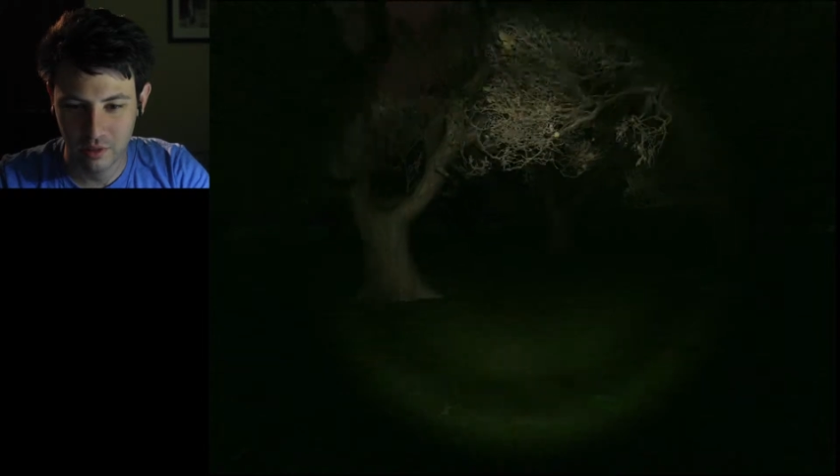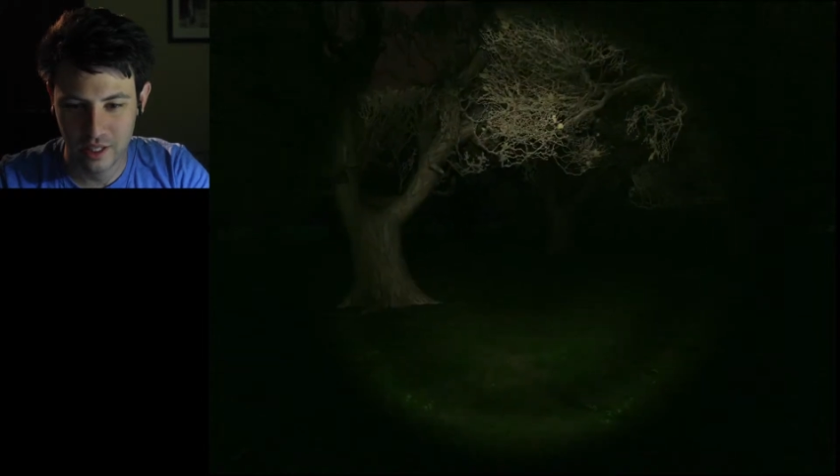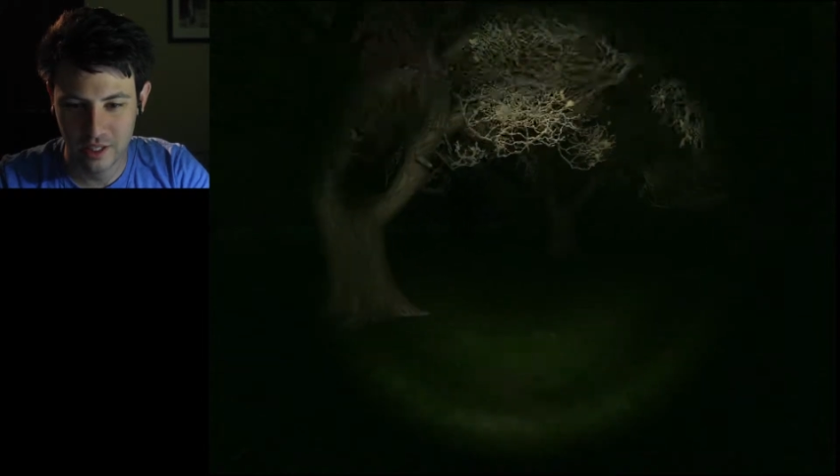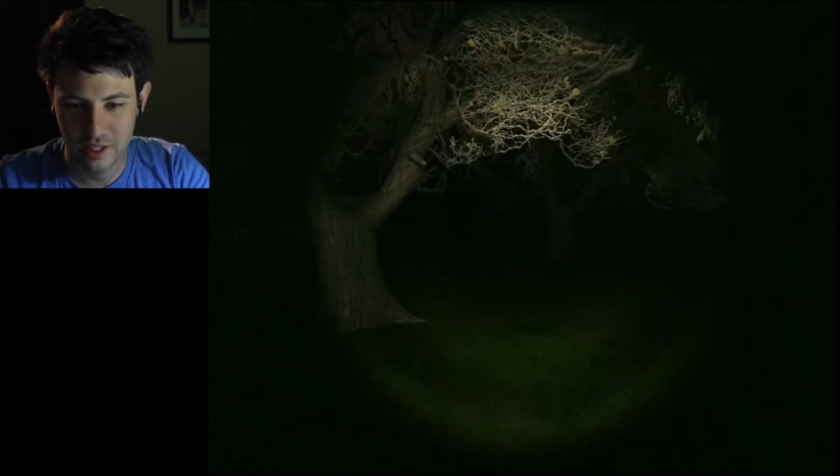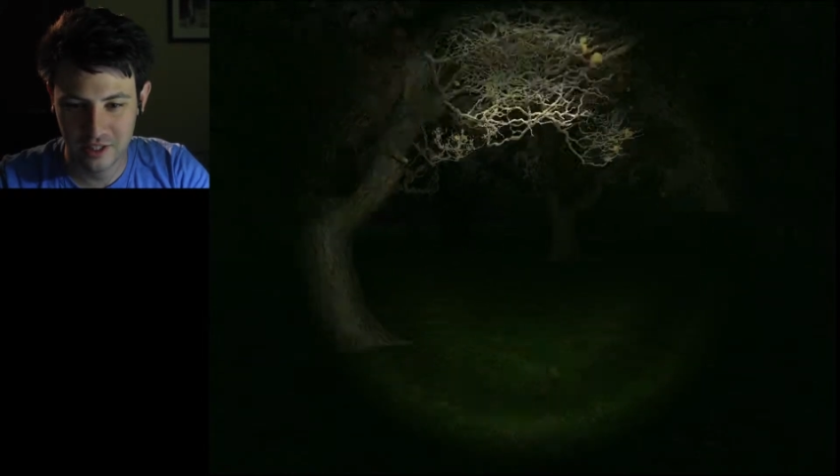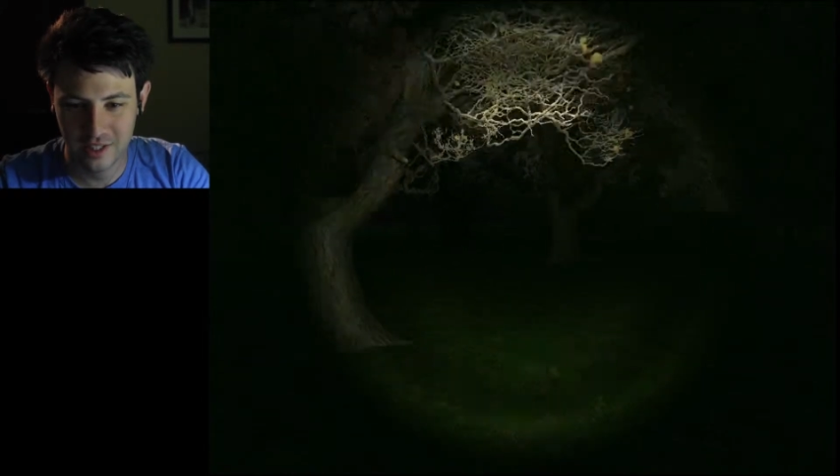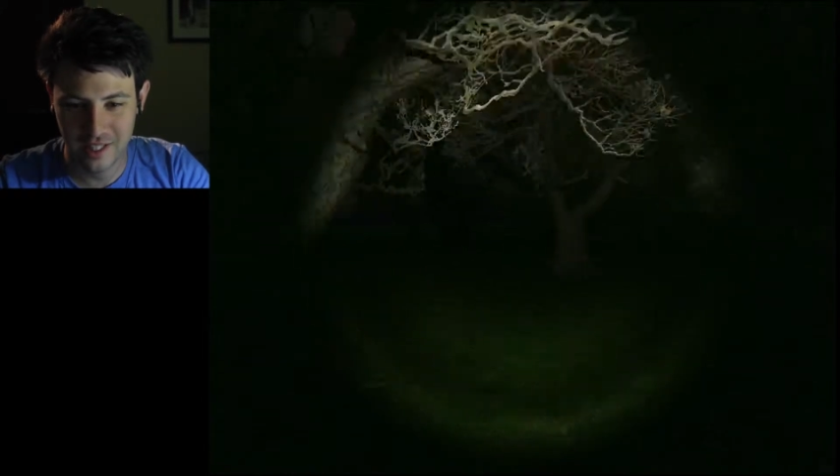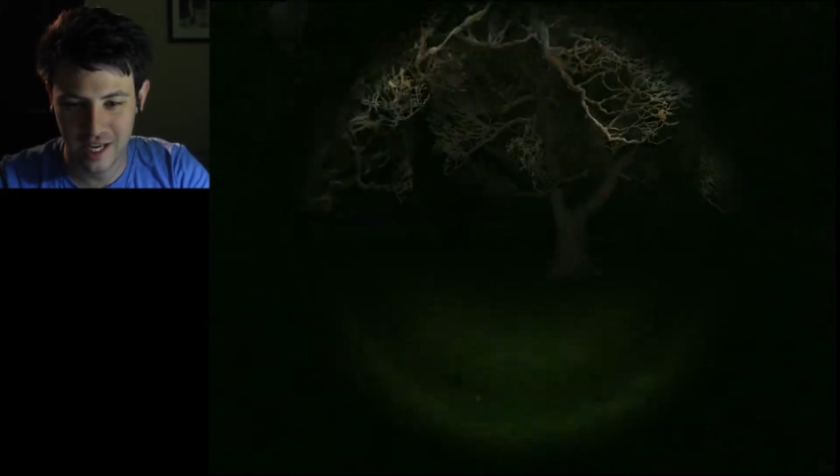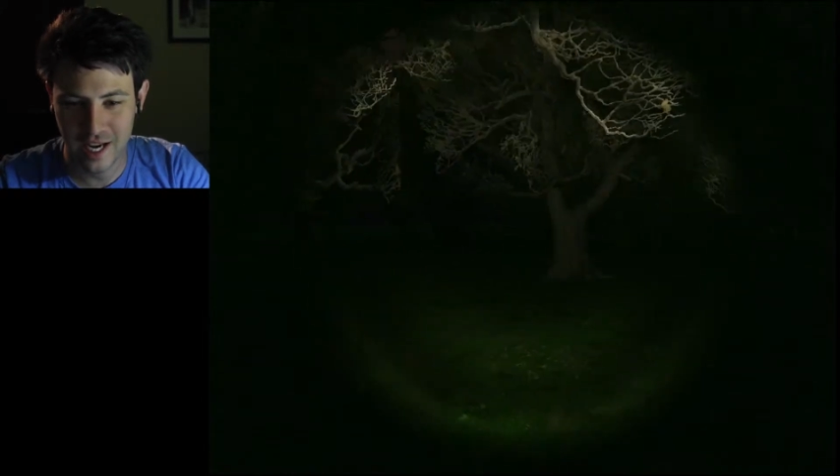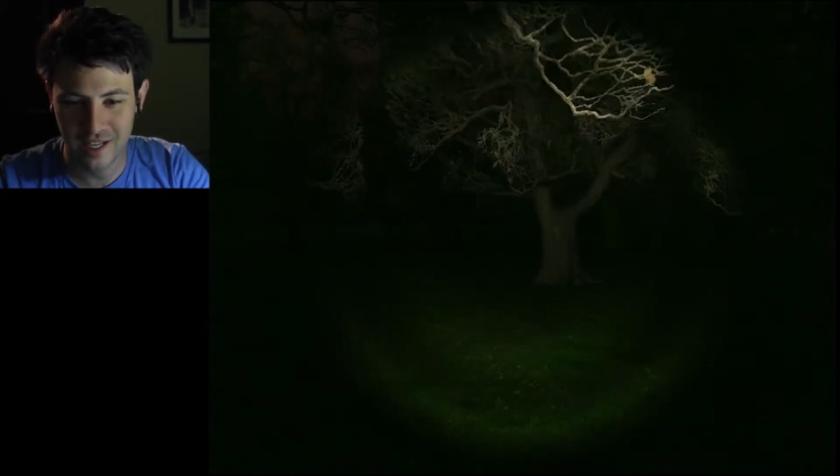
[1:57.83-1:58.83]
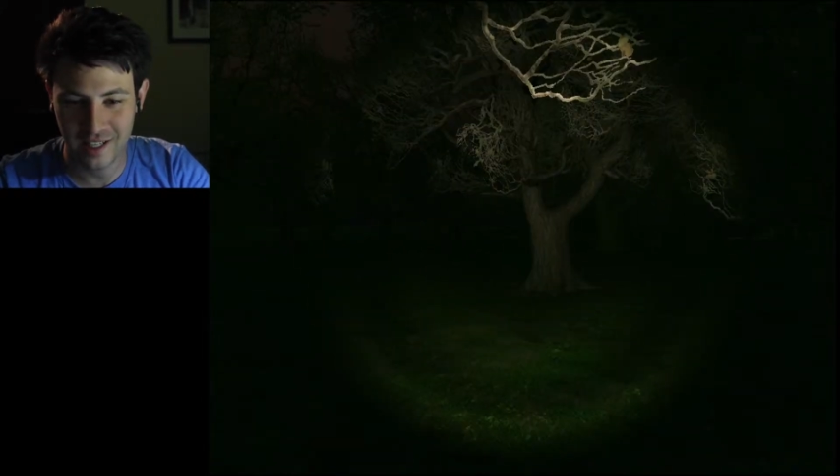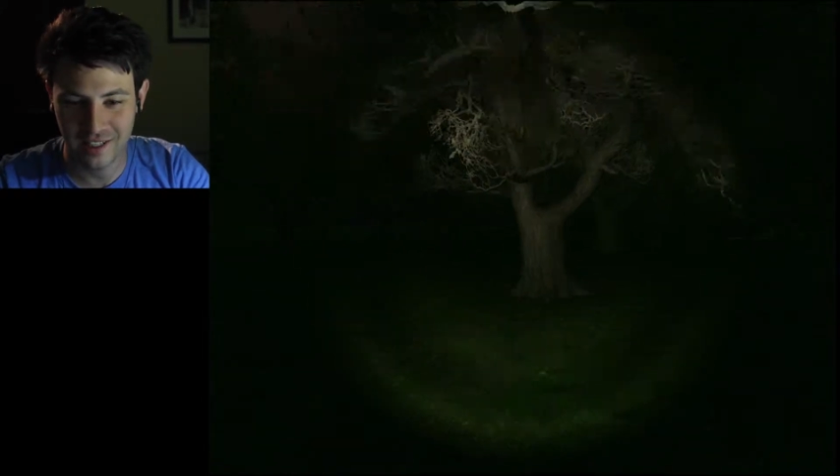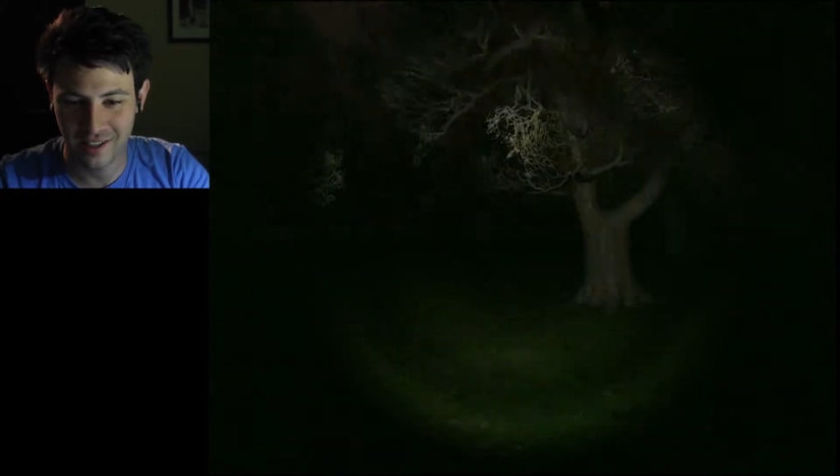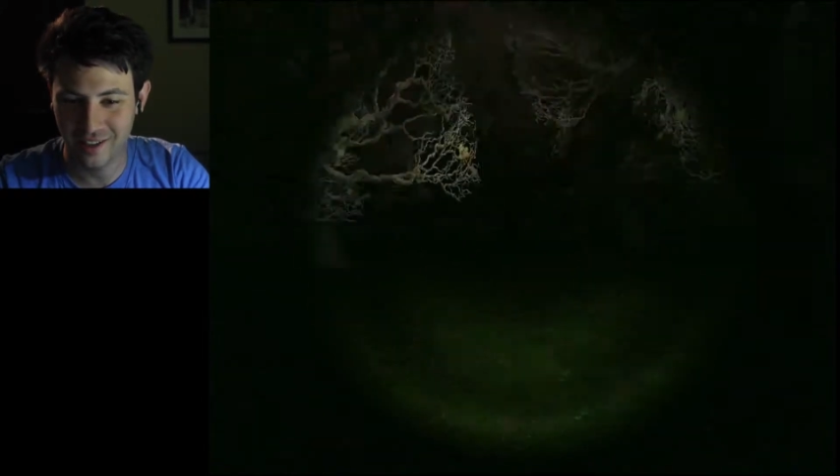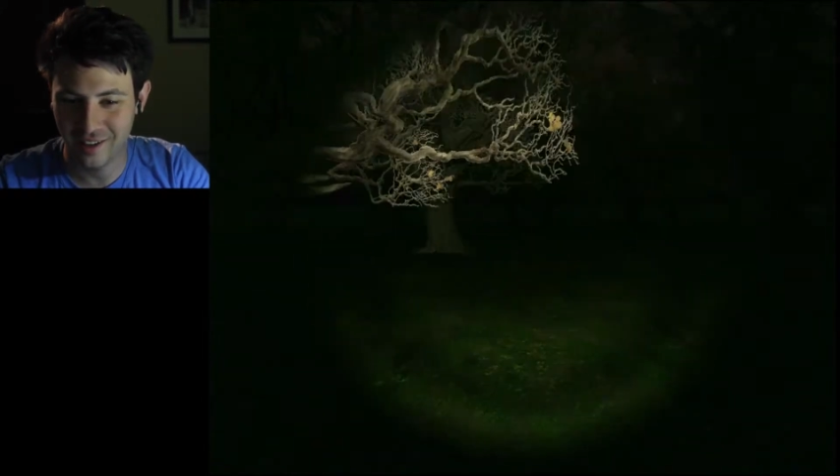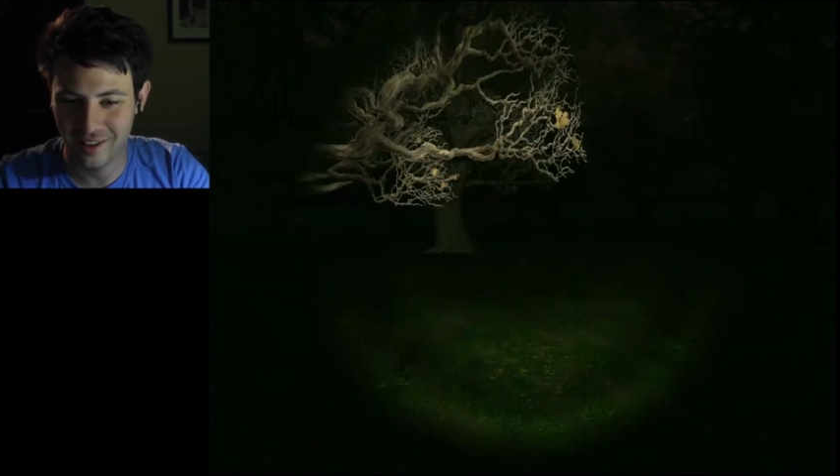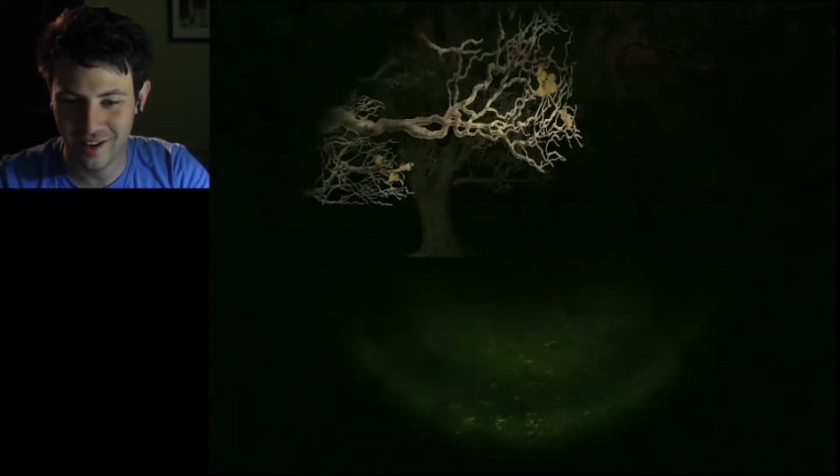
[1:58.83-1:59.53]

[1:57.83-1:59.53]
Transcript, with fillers: but he's just standing there,